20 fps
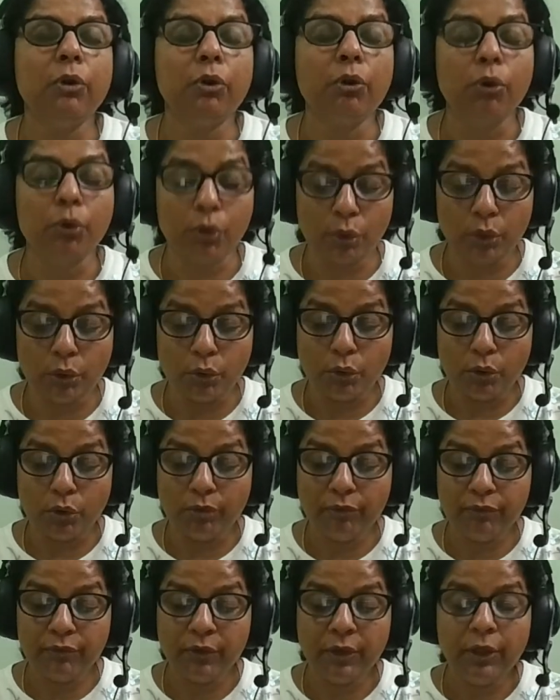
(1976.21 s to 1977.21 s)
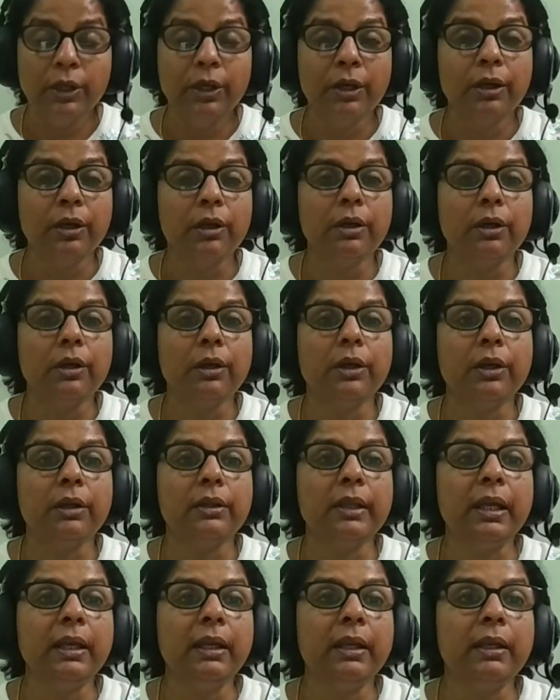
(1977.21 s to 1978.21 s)
all of, uh,
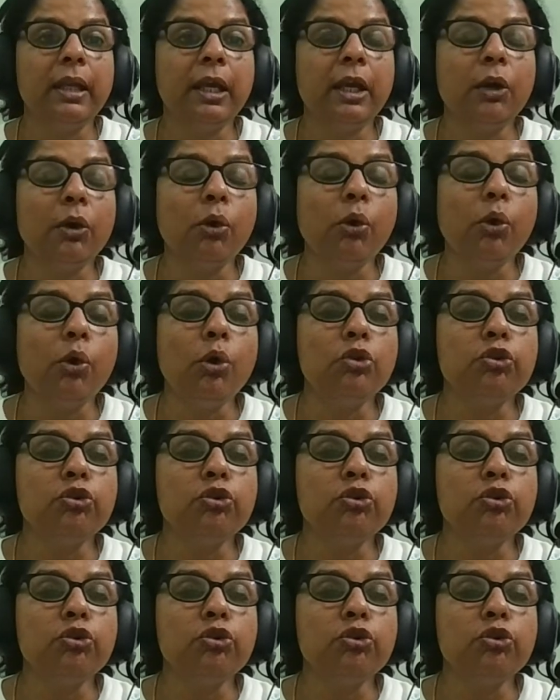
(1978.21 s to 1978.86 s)
than they all.